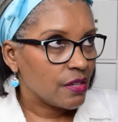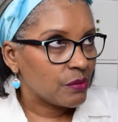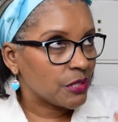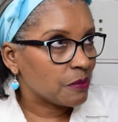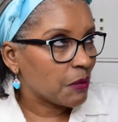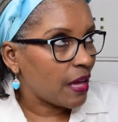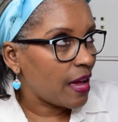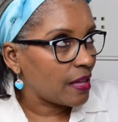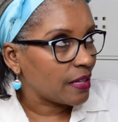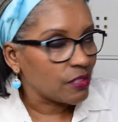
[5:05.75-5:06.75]
Which mean
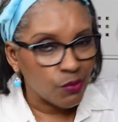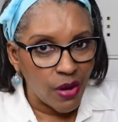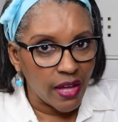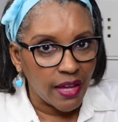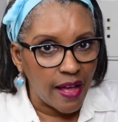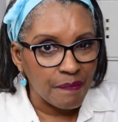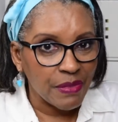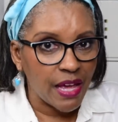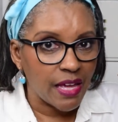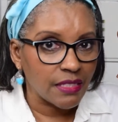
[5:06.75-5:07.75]
I, that's why I'm
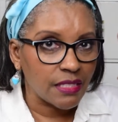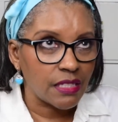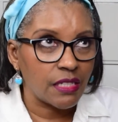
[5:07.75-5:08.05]
not